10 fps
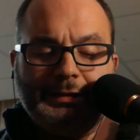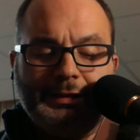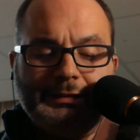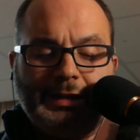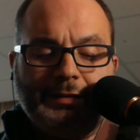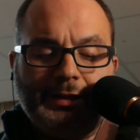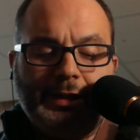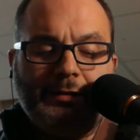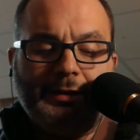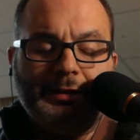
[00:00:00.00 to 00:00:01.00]
it doesn't have the
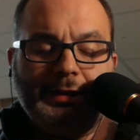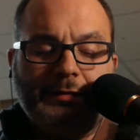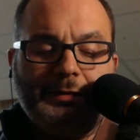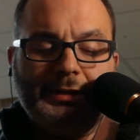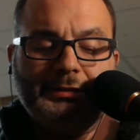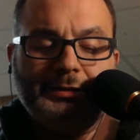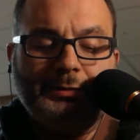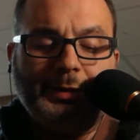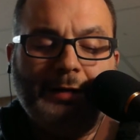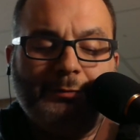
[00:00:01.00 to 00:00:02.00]
clarity and the definition.
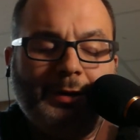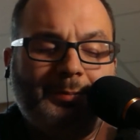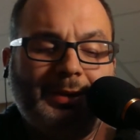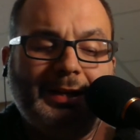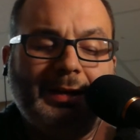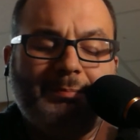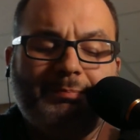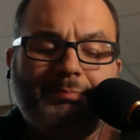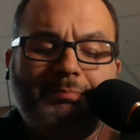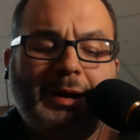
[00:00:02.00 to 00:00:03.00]
You would want to play like
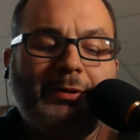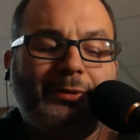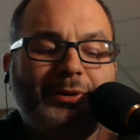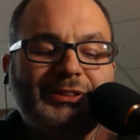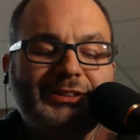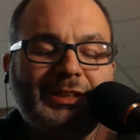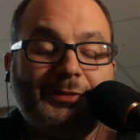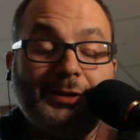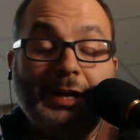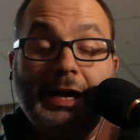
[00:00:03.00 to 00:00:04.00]
power chords and
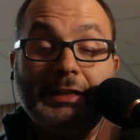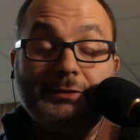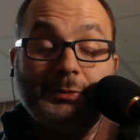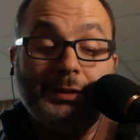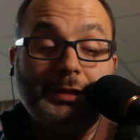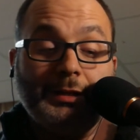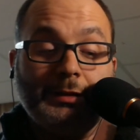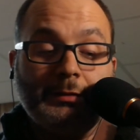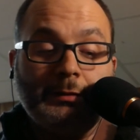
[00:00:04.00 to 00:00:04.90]
stuff or octaves with it.